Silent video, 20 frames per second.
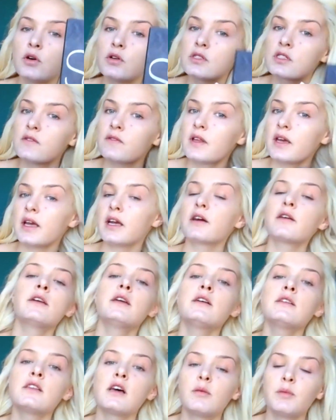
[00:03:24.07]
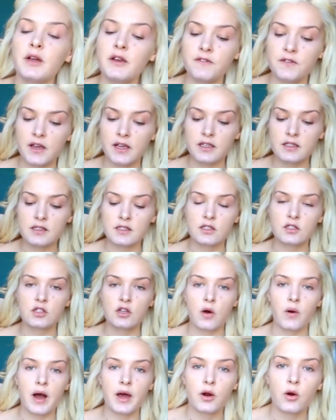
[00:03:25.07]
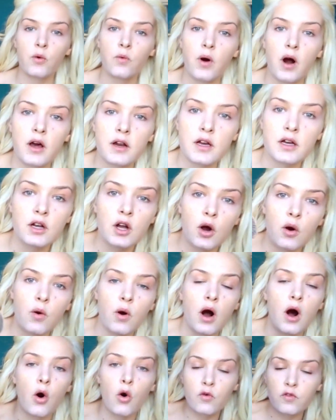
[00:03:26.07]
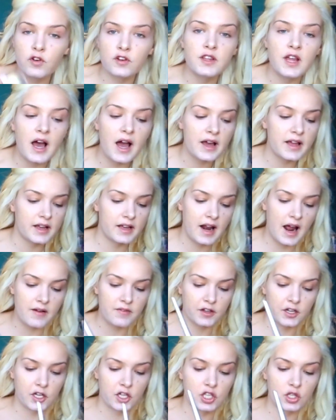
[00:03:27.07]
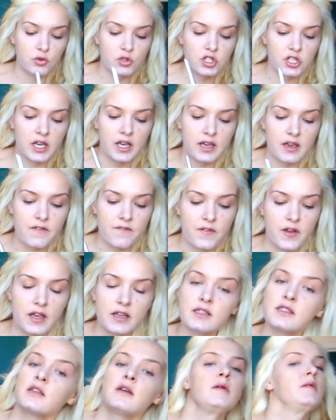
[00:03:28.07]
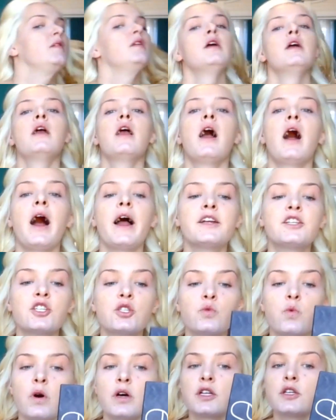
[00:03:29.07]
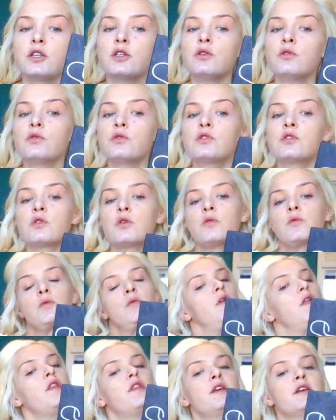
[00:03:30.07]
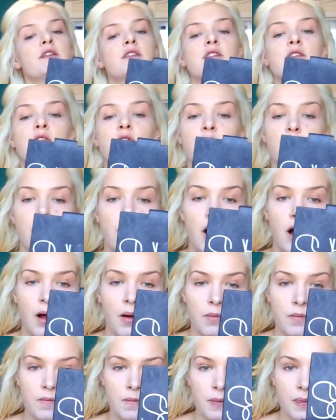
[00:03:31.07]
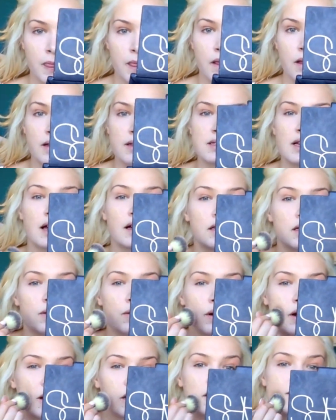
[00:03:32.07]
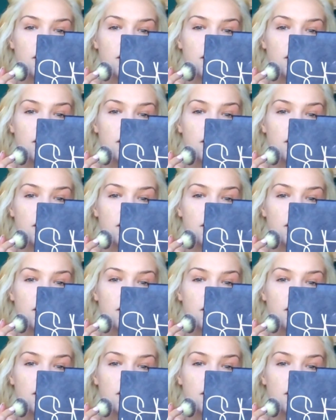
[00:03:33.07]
most of the areas on my face, so I don't want to go over that and have like a huge cakey face. I just want to use this exactly where I